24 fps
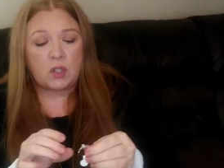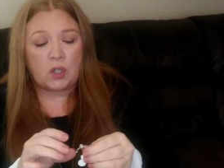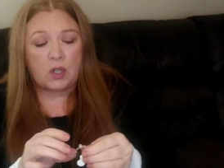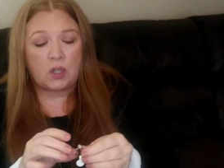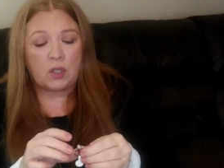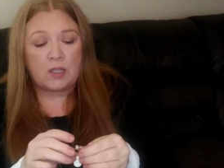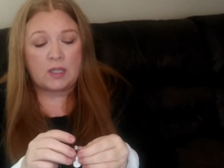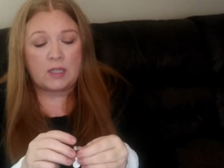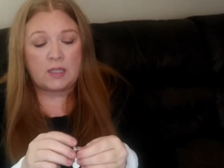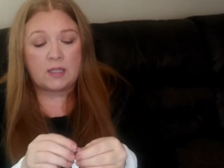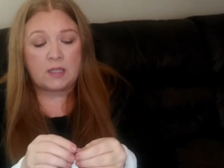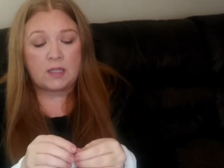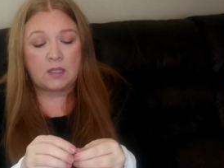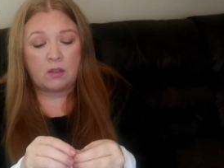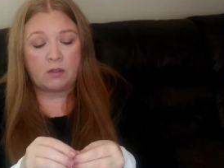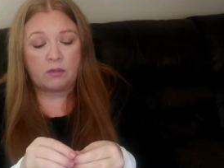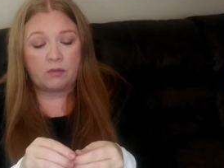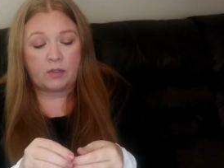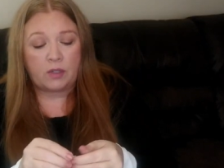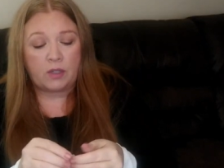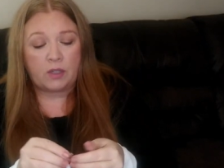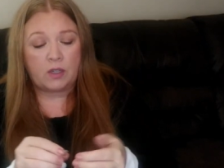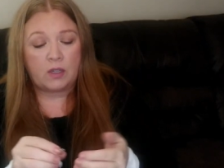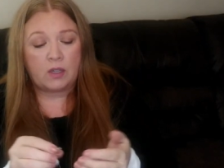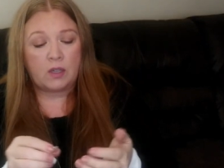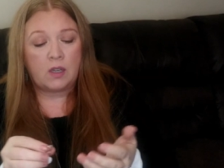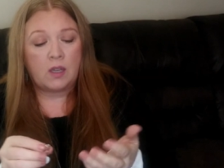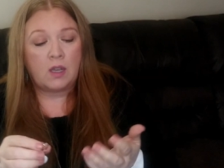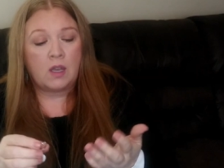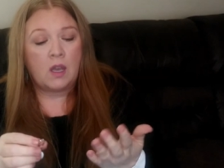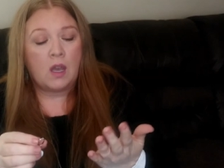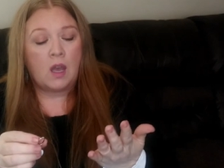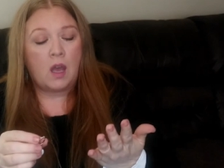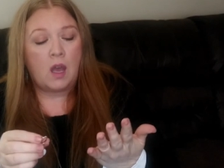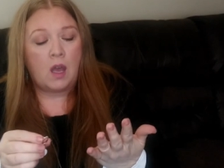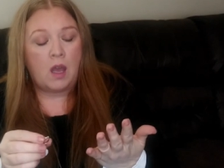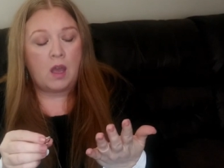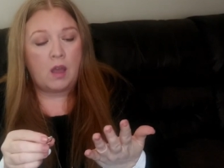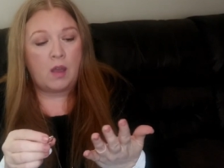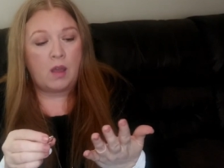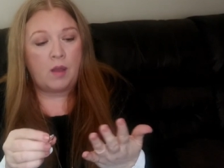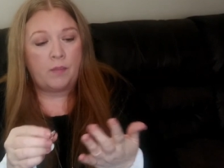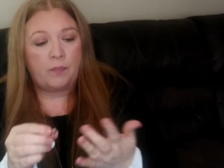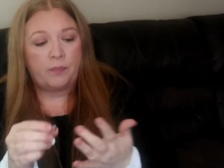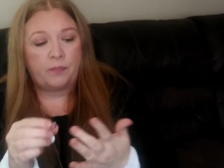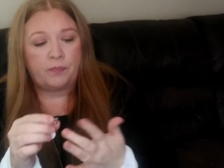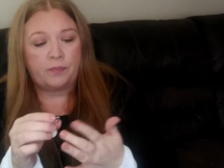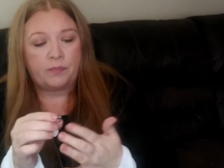sterling silver.
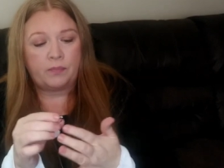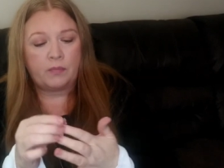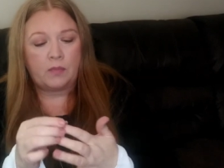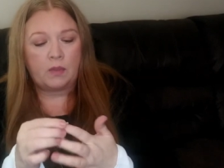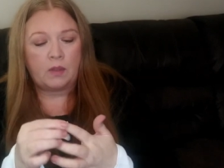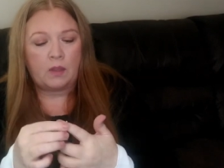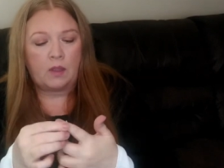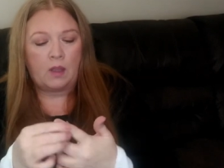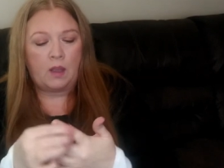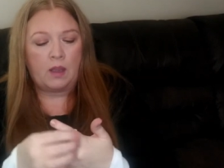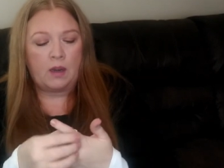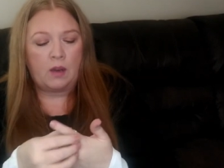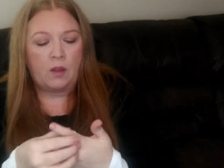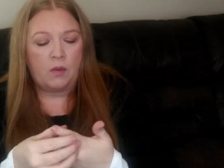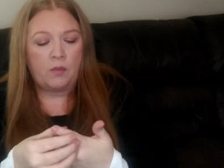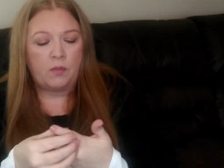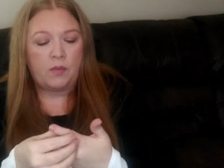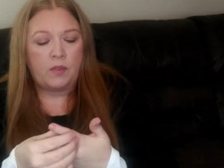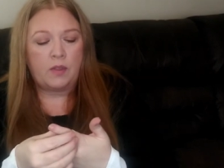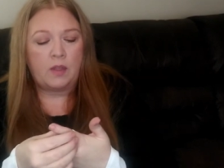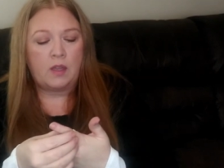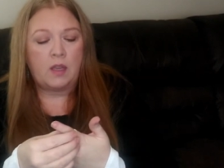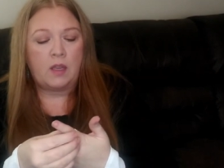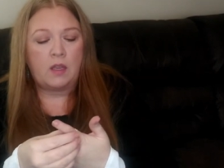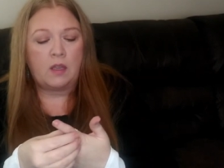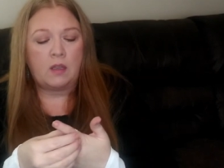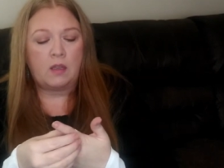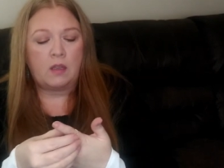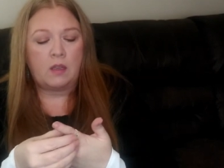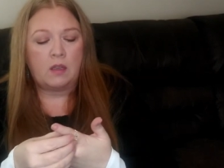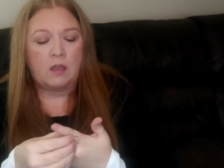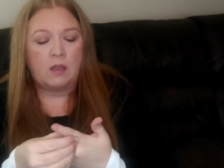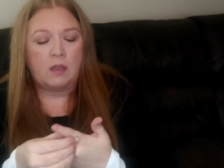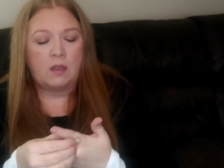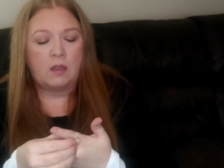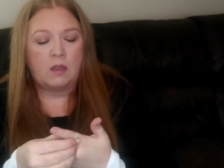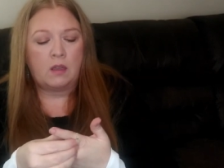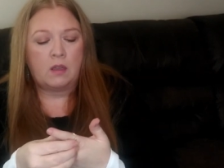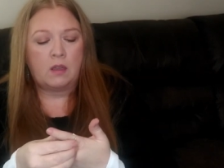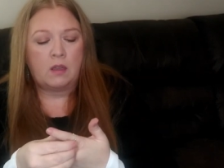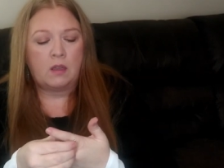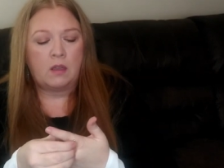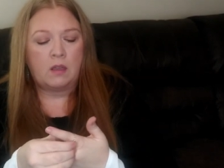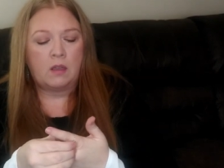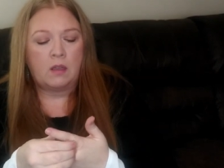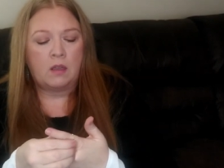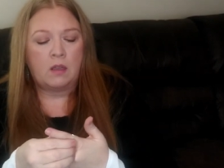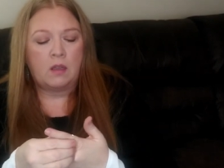Um, I don't think,
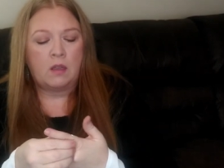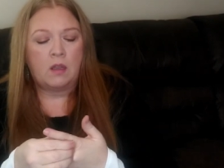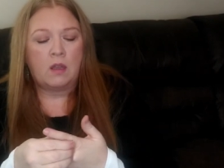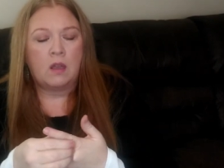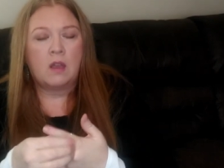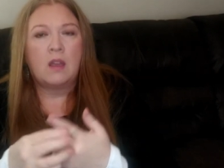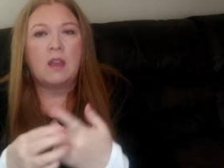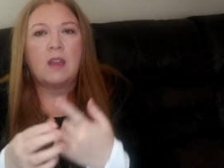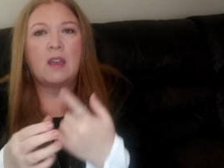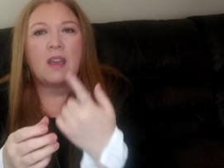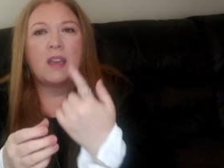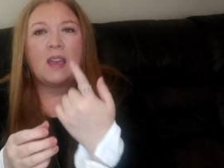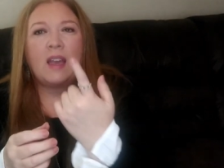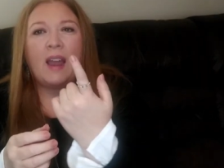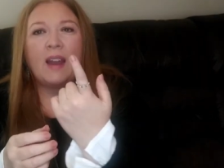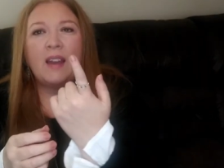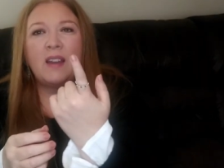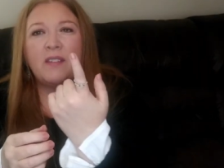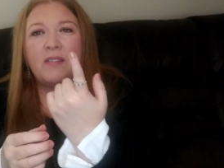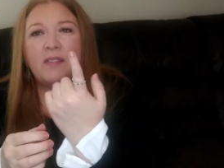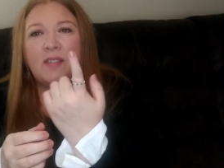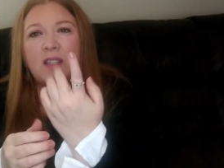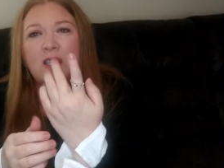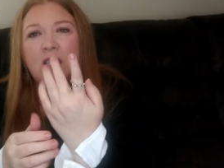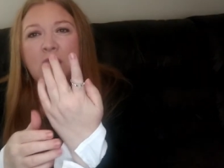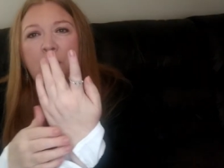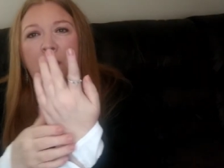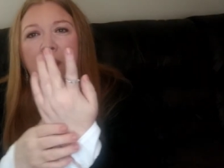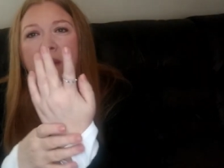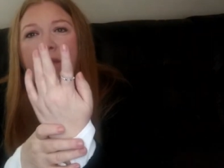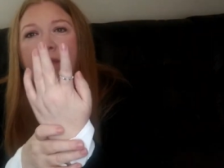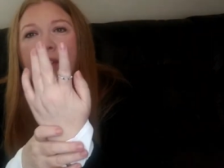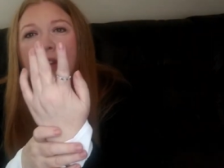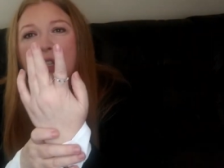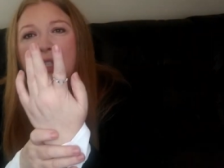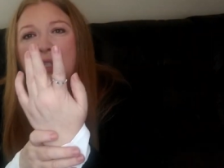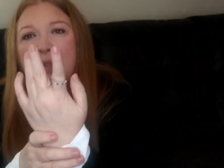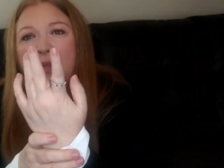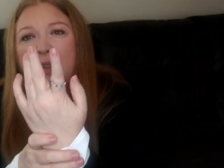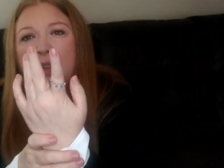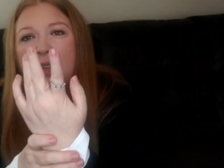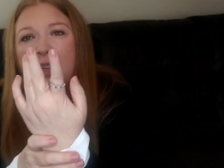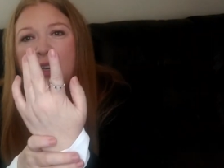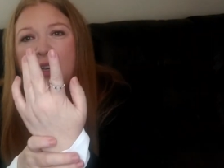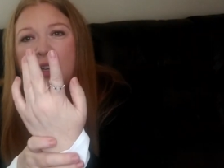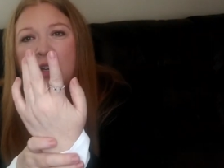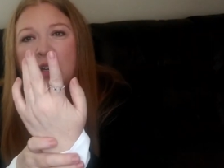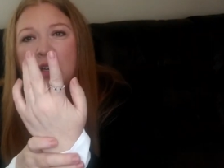it kind of fits my first
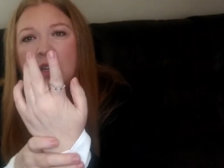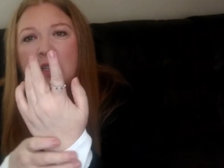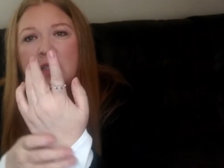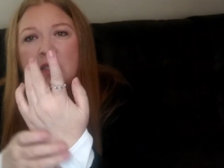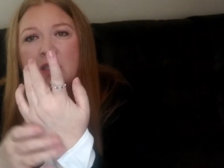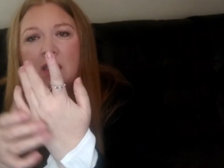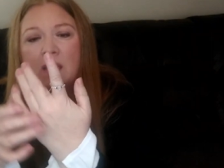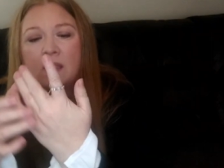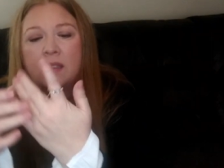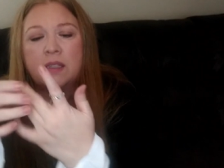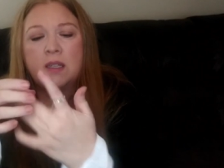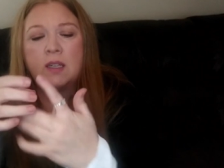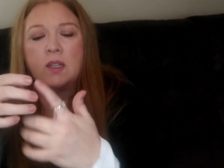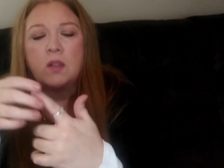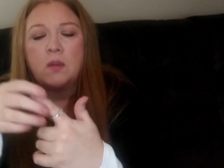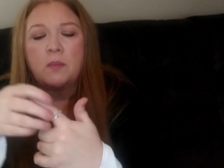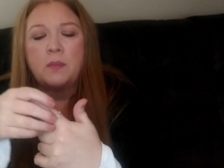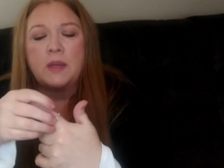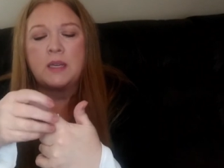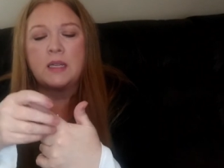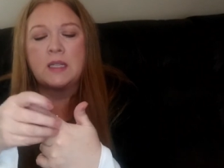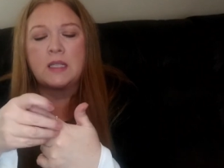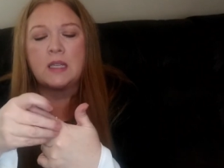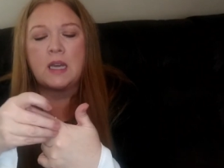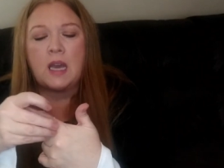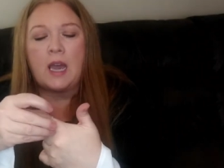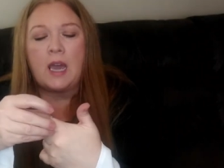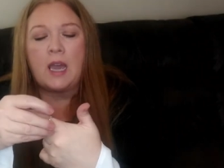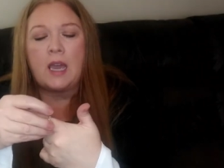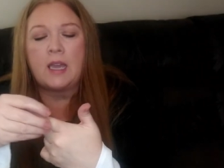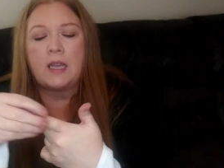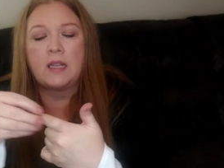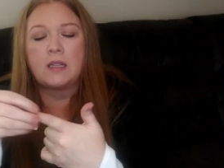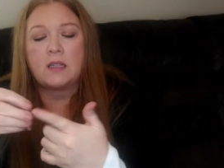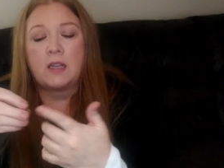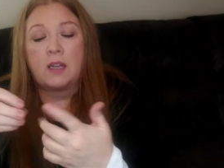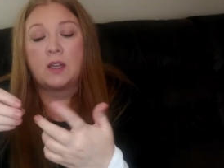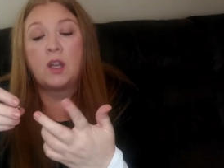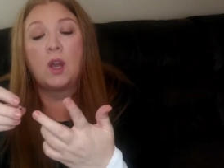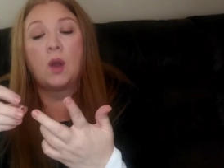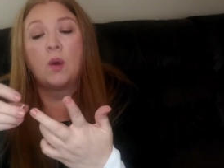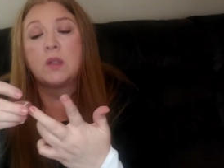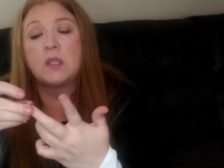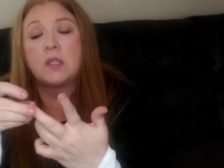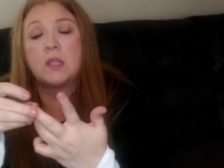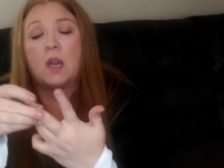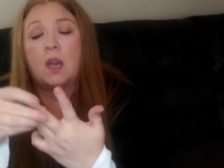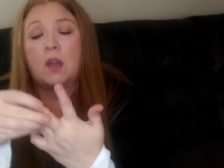finger. It's a little bit tight. I know
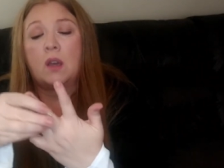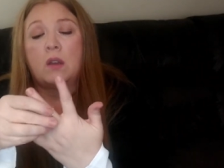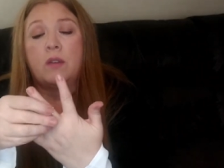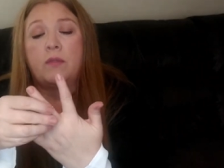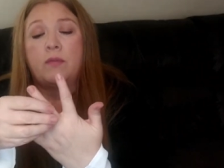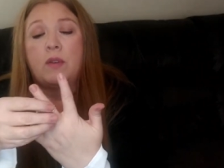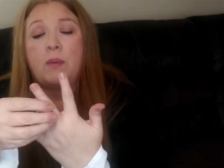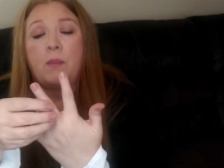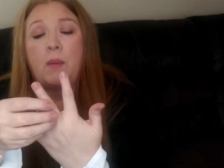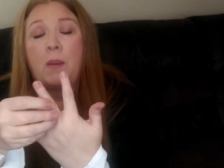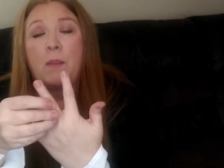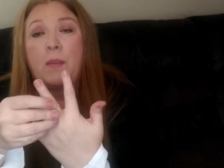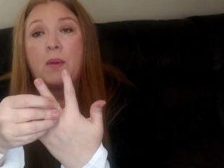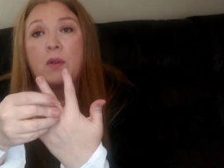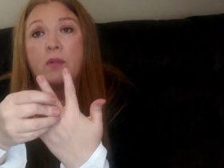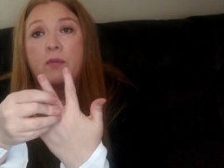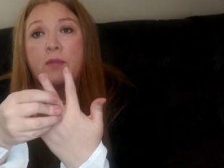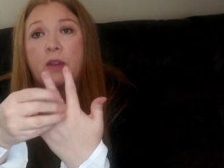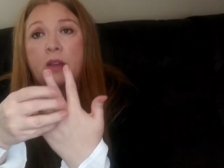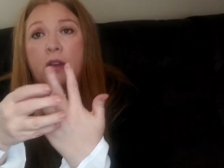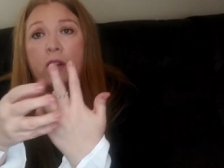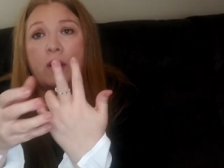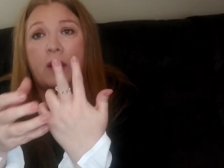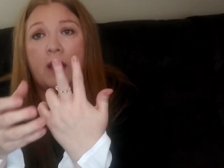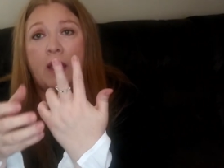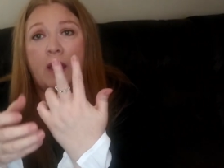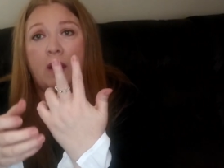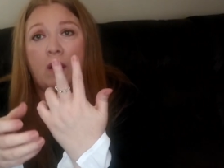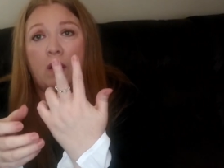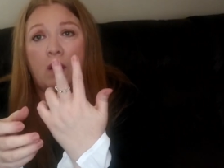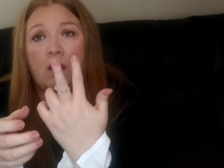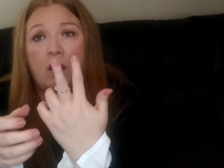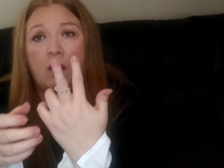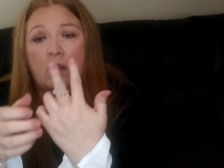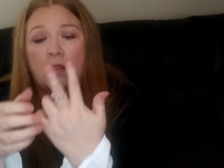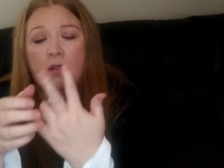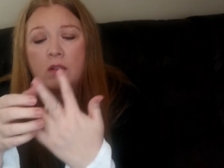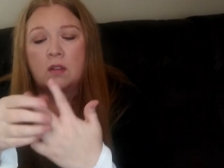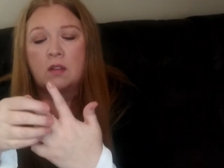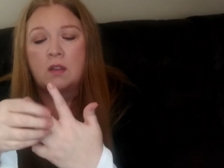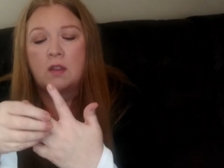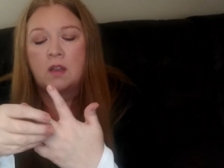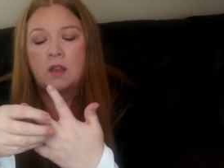it's not going to fit my middle finger at all.